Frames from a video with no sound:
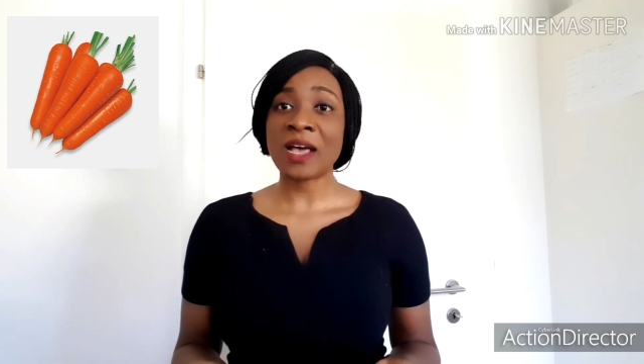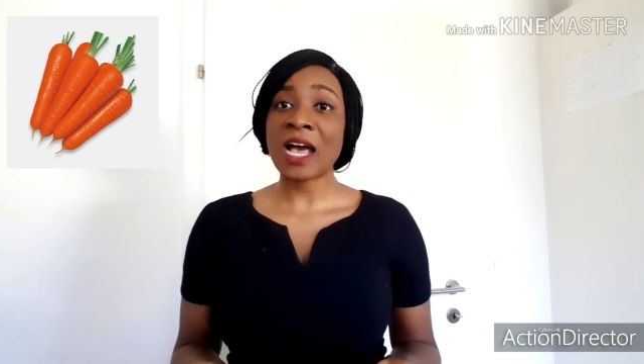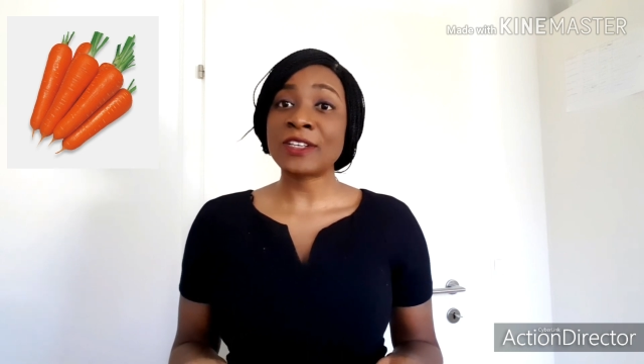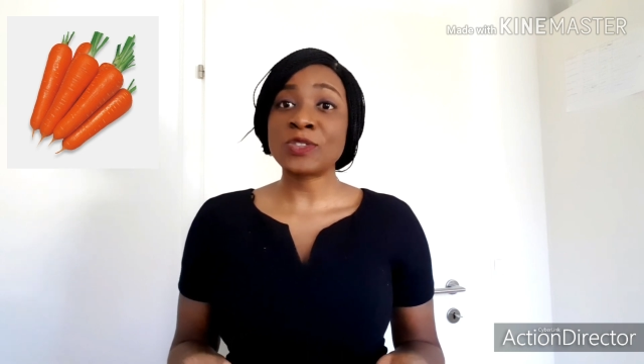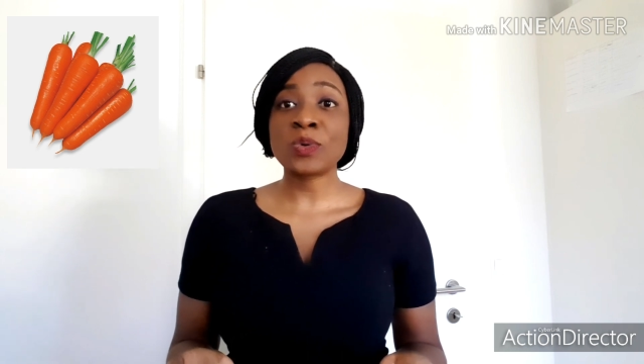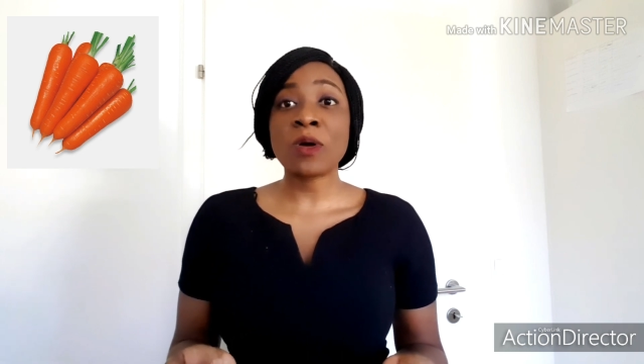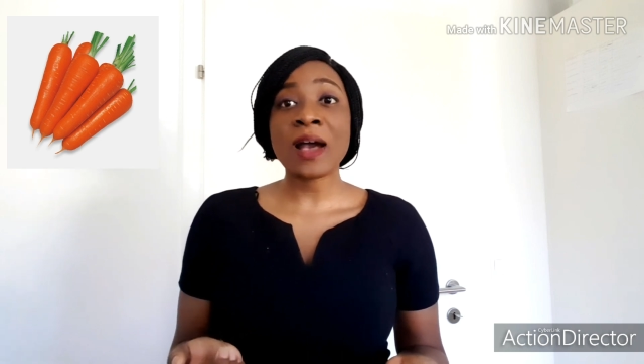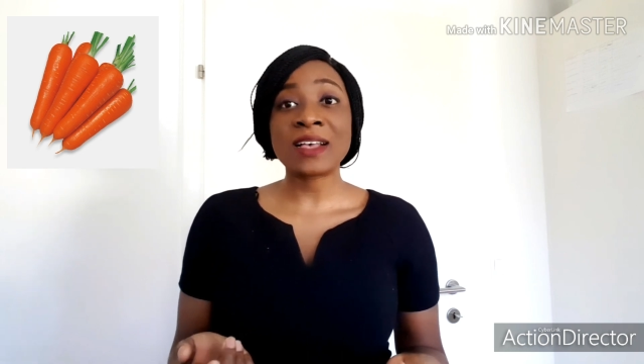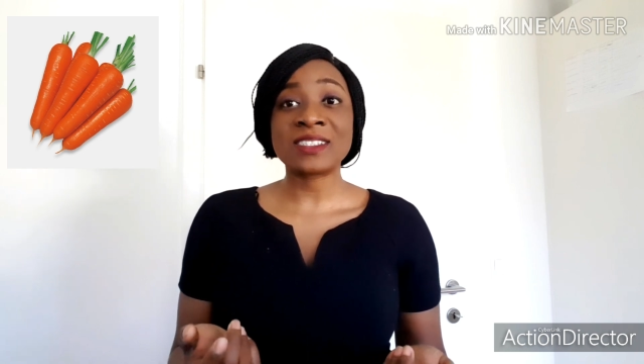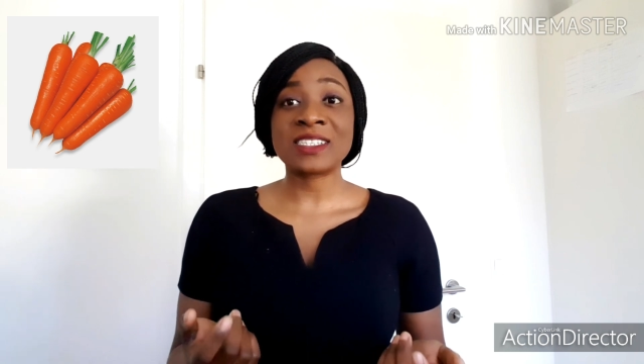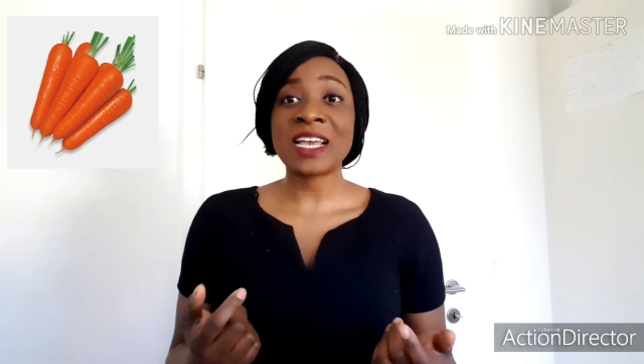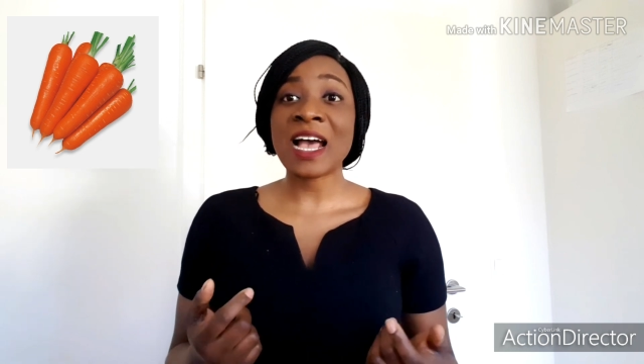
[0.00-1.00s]
as well
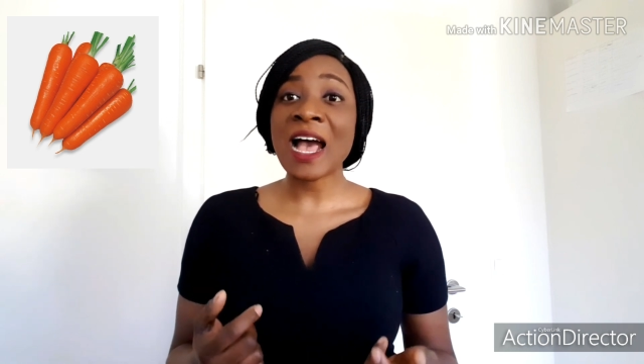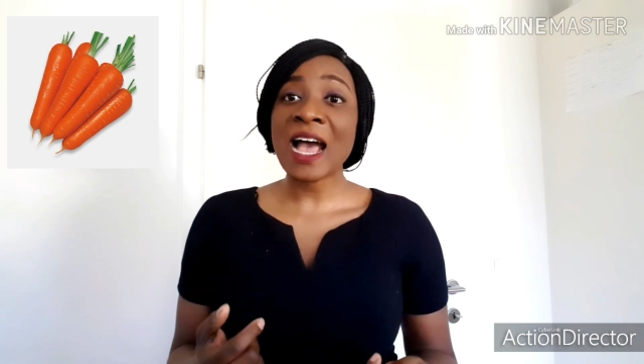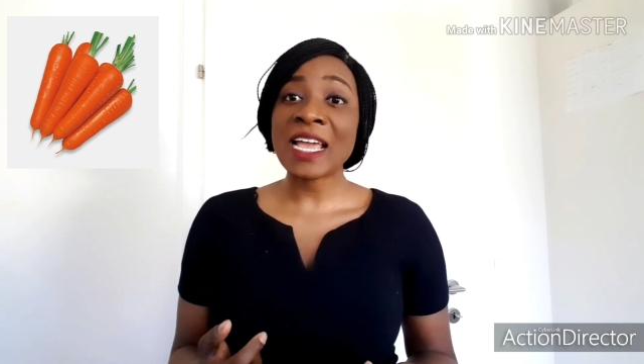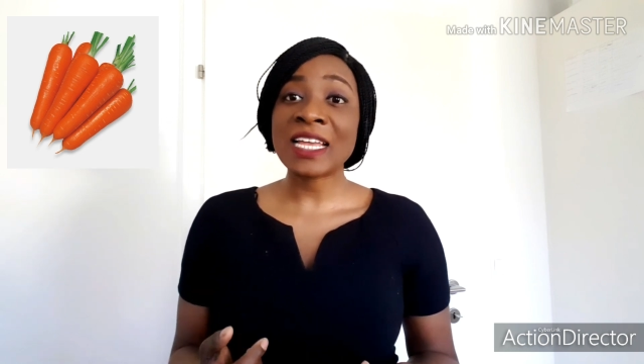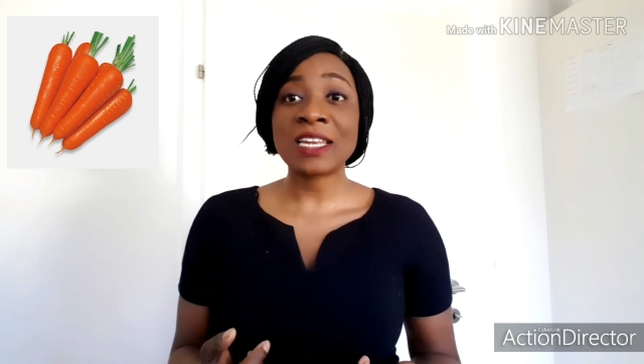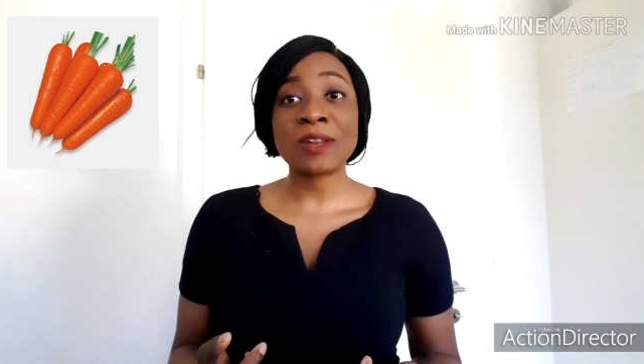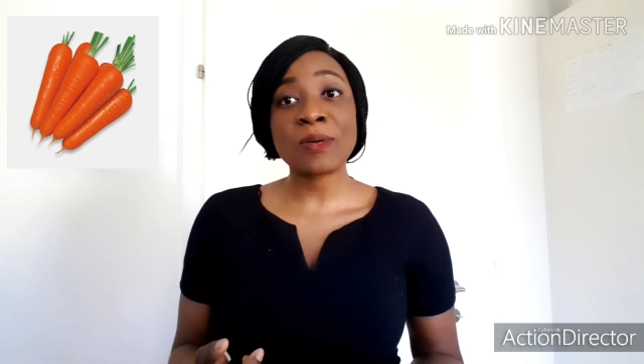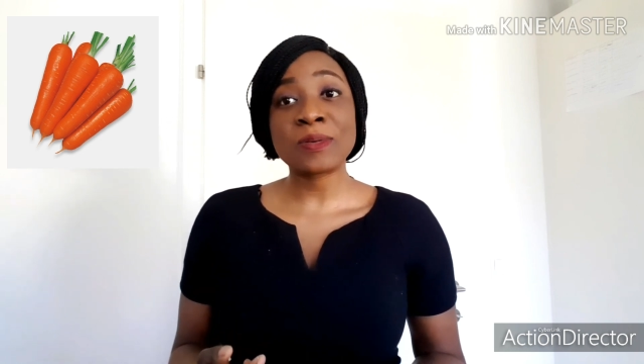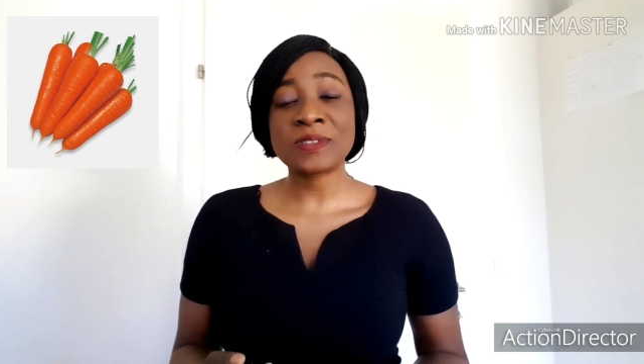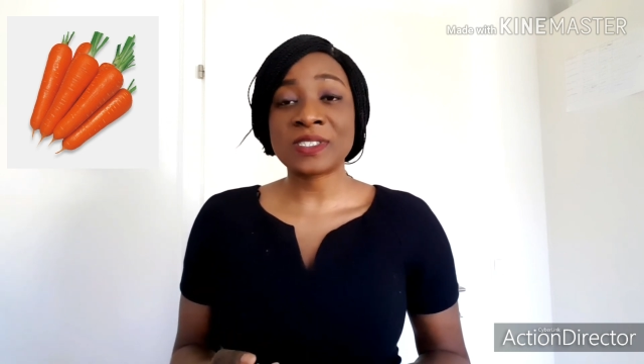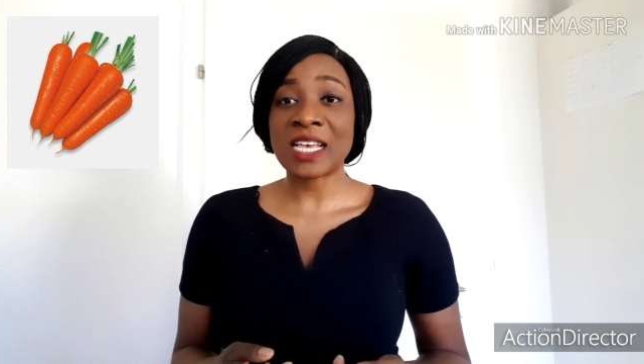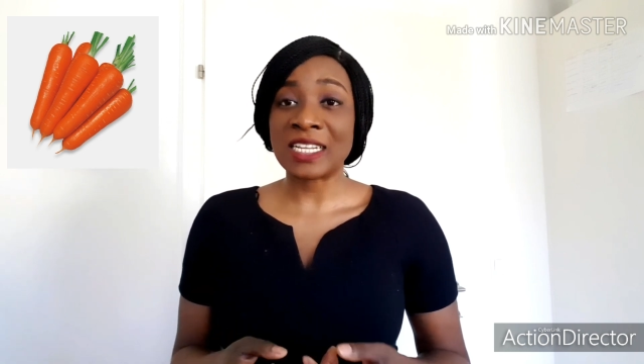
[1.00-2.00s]
as the eye,
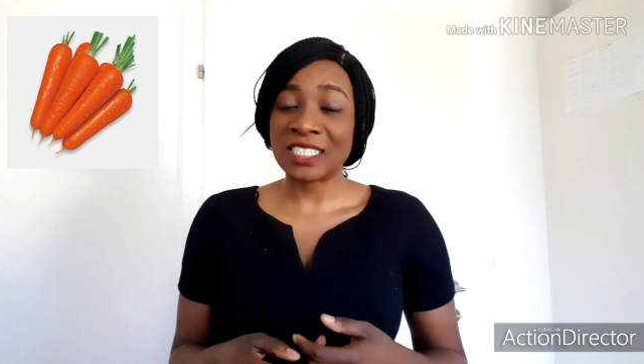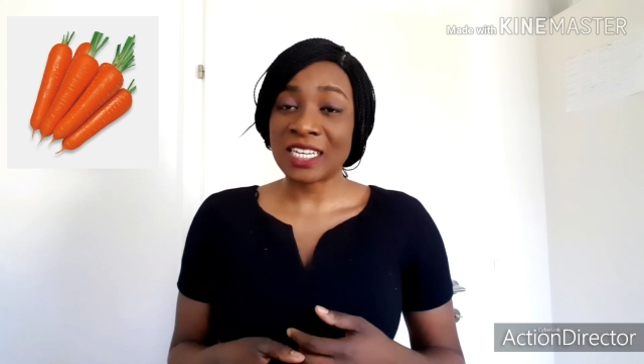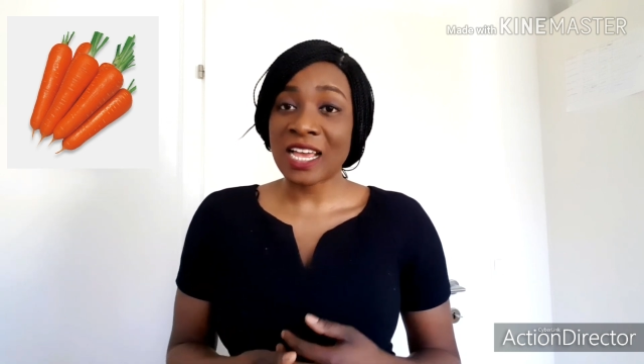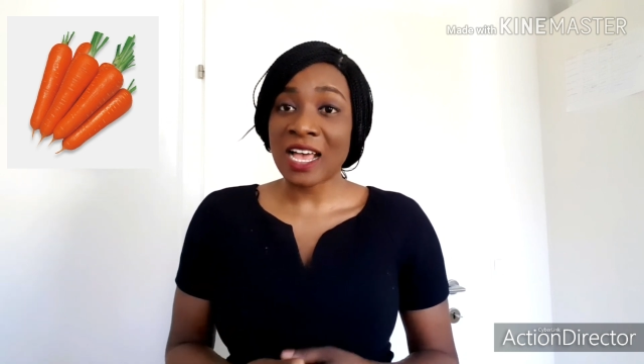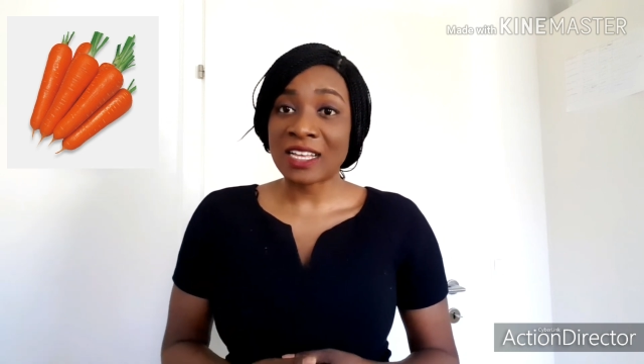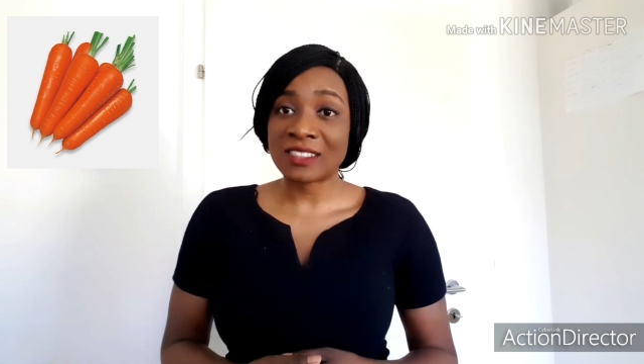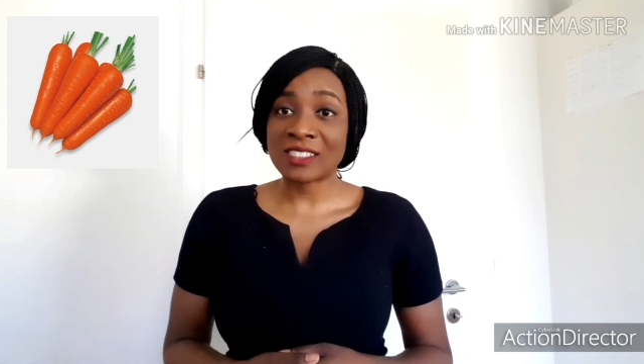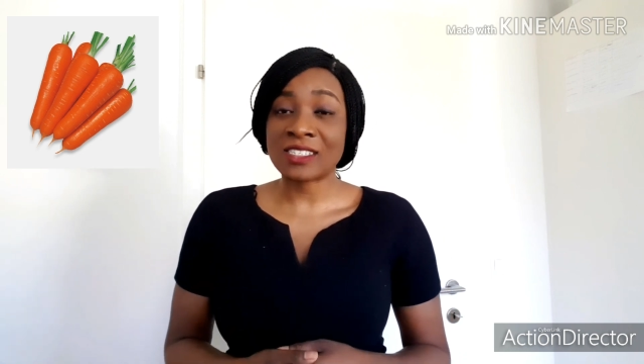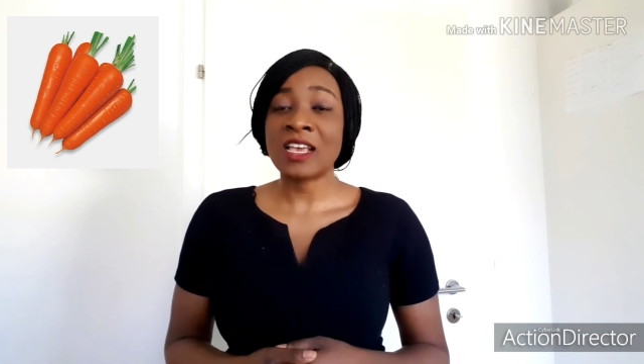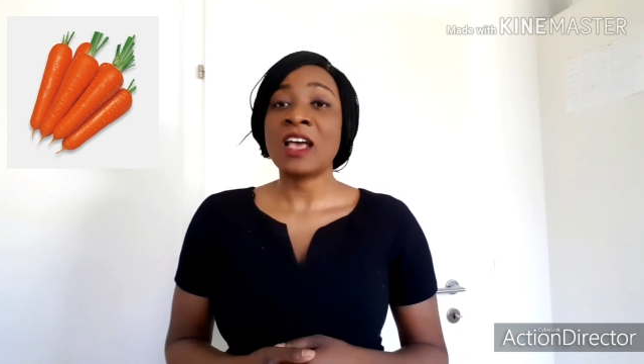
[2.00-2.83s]
lungs, and the heart.